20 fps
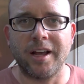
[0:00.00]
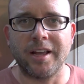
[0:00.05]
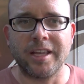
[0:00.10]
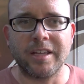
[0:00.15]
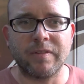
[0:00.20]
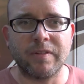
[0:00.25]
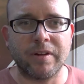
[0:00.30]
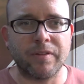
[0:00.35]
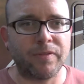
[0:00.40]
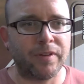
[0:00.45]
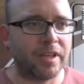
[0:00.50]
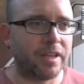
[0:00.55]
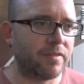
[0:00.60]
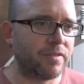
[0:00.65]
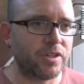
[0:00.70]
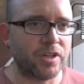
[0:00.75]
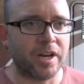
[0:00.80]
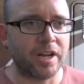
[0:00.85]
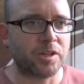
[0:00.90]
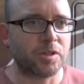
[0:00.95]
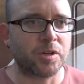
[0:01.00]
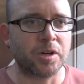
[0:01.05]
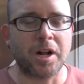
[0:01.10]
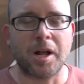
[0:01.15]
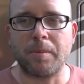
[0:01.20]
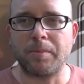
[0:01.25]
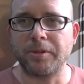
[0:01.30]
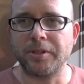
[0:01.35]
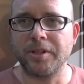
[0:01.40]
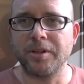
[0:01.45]
even if it gives you an extra
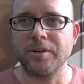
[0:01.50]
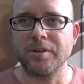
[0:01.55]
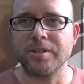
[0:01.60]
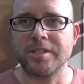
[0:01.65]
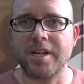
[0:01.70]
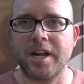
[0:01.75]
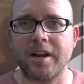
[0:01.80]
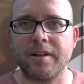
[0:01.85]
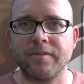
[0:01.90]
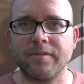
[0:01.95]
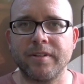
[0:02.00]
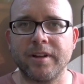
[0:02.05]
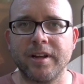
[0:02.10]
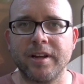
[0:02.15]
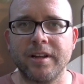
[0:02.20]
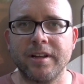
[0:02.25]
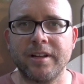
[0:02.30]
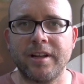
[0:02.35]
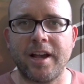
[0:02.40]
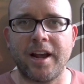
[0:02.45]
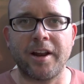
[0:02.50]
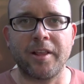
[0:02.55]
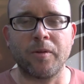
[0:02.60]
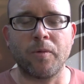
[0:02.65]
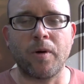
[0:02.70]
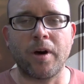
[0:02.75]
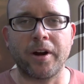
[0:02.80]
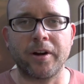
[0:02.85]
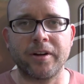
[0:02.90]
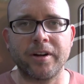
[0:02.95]
couple years out of
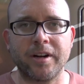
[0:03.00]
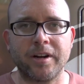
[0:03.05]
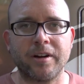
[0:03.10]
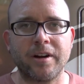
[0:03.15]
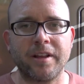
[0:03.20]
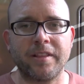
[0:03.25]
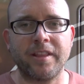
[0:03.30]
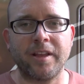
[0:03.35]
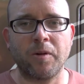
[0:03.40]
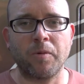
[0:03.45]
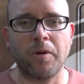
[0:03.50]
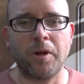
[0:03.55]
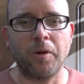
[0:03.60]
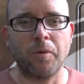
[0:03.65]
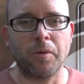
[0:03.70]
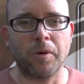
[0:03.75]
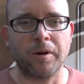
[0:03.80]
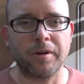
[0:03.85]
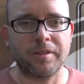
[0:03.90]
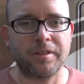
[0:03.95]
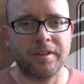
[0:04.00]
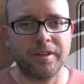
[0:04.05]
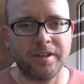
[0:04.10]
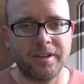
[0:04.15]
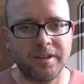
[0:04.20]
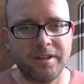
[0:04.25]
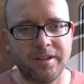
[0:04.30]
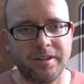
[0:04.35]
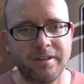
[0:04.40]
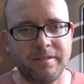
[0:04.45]
the water heater, I think well worth
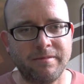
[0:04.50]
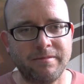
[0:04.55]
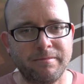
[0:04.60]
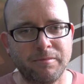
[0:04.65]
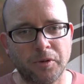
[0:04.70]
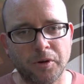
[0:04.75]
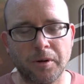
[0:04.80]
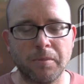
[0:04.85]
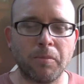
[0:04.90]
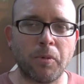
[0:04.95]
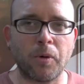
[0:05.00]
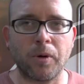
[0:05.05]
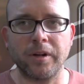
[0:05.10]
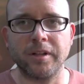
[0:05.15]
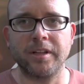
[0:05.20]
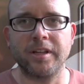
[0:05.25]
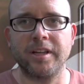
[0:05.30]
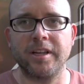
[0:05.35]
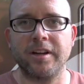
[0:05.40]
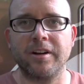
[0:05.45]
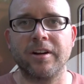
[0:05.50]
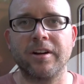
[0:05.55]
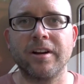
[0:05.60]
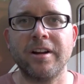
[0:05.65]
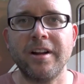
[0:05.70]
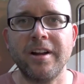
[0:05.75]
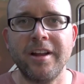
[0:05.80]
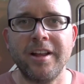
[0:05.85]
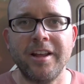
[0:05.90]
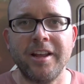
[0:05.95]
it. And more importantly,
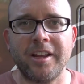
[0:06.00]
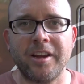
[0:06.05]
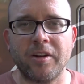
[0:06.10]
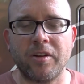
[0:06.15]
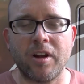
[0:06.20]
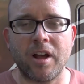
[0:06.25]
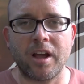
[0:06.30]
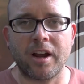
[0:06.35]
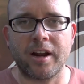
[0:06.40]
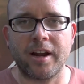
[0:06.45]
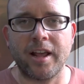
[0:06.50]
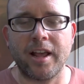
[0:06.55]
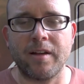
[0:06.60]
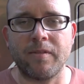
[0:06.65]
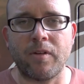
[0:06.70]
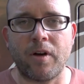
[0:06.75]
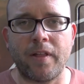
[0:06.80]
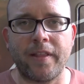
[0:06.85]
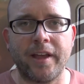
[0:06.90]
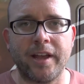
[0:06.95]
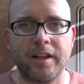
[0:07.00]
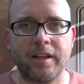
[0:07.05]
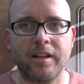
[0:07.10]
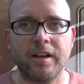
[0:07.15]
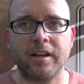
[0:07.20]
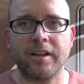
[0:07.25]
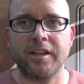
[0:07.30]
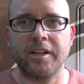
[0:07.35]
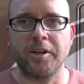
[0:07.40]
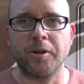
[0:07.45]
you're not going to have all that
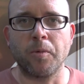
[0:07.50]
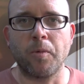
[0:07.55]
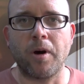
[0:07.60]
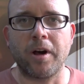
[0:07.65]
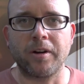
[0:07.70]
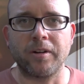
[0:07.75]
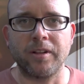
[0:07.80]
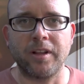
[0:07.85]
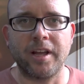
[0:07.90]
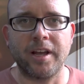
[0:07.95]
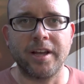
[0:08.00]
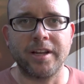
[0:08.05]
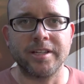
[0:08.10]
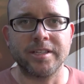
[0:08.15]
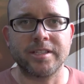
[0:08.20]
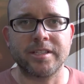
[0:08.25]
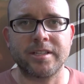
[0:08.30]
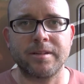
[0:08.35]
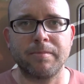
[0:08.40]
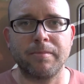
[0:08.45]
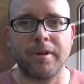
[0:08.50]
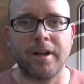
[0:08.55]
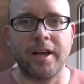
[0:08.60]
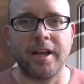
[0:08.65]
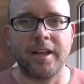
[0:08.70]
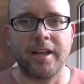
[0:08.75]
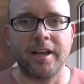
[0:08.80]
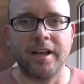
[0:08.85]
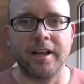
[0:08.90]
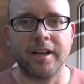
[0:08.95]
gunk in your water lines
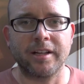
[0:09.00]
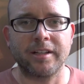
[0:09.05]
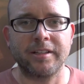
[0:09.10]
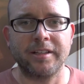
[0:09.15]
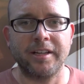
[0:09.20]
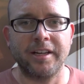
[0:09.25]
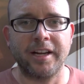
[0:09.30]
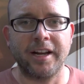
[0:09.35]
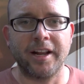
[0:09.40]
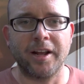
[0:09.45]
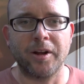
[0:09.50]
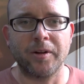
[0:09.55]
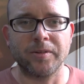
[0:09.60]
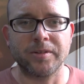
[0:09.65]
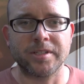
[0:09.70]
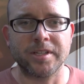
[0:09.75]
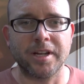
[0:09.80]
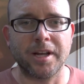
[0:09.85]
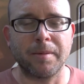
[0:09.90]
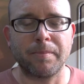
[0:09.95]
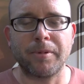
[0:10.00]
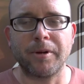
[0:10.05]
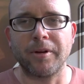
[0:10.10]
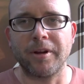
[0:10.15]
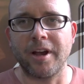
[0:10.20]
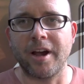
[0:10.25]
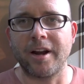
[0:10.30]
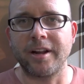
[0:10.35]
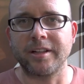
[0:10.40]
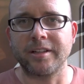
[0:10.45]
by cleaning it out
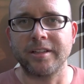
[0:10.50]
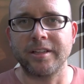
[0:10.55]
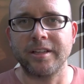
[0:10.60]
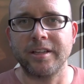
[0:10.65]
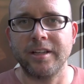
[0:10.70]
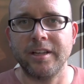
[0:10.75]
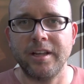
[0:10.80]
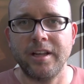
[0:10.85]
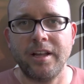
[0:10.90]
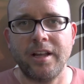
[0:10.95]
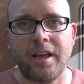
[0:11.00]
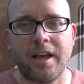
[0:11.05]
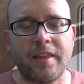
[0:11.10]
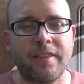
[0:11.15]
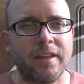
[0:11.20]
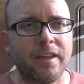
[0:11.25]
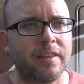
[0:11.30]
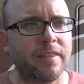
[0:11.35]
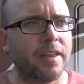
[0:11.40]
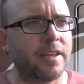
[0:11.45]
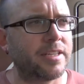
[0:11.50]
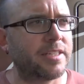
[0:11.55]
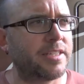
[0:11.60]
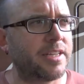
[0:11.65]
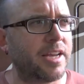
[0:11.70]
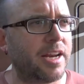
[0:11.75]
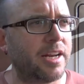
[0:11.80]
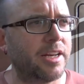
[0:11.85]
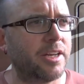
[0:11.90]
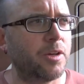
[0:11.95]
periodically. I think they
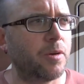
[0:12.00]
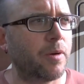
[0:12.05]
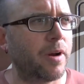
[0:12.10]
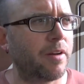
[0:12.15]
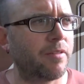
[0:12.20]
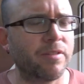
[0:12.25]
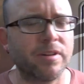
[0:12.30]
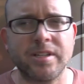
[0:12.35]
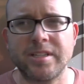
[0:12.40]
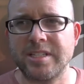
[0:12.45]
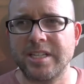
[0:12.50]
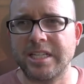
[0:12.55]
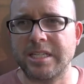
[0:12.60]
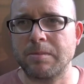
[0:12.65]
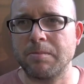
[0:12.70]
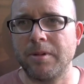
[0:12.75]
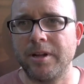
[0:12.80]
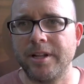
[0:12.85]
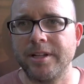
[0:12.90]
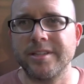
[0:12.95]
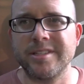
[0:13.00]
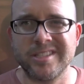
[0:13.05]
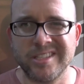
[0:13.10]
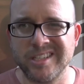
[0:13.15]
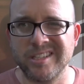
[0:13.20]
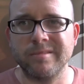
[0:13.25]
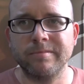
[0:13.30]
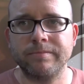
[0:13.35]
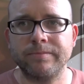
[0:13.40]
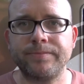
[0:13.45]
say to do it every 6 months,
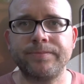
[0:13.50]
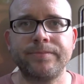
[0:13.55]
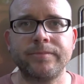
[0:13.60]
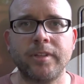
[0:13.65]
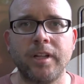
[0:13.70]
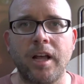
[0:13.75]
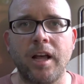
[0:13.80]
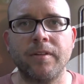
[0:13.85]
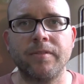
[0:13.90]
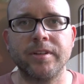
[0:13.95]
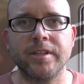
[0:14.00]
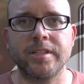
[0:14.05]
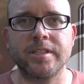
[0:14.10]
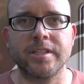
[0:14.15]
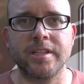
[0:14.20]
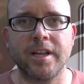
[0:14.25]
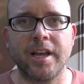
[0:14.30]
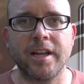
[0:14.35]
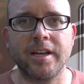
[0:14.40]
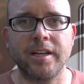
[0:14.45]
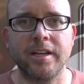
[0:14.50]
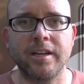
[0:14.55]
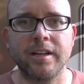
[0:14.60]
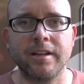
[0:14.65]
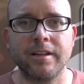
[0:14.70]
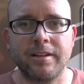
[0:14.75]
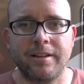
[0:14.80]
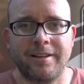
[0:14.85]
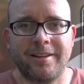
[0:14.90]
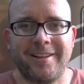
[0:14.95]
and obviously I need to